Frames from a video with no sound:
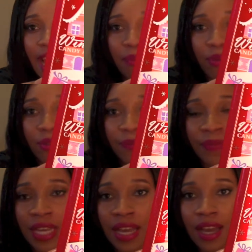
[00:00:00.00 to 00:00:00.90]
Apple.
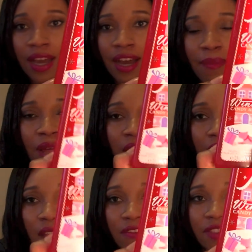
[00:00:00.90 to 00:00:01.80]

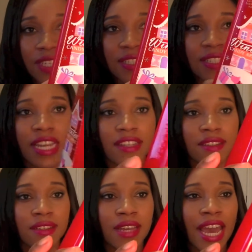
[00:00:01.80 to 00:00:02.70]
Love this scent.